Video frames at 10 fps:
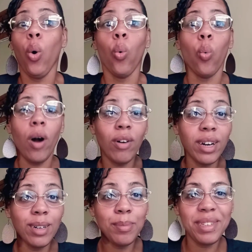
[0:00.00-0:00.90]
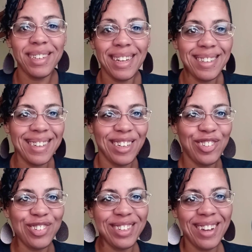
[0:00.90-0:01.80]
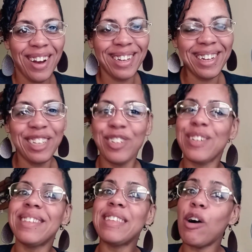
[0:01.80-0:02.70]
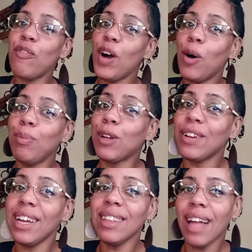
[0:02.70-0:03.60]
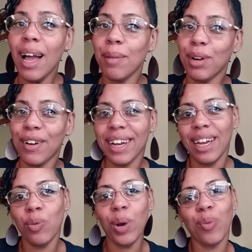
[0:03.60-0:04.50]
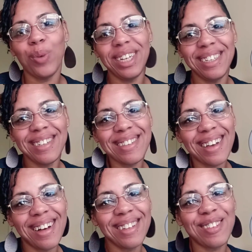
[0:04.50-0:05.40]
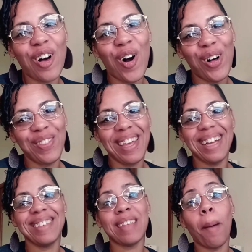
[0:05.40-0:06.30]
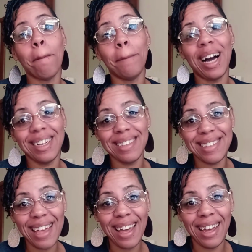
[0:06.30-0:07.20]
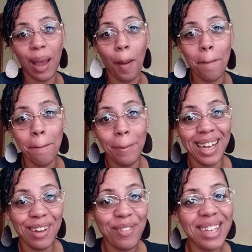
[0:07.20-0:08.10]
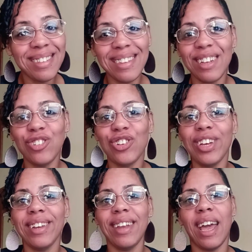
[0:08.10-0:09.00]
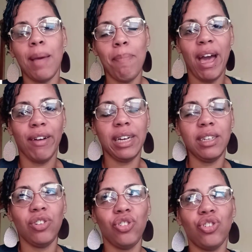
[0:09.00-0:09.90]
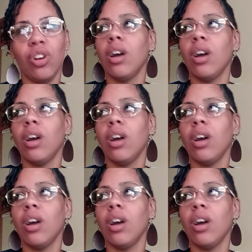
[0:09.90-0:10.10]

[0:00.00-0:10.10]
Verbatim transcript: Welcome to Destination Dionna, your self help learning library where we discuss all things mindset, manifestation, and marriage.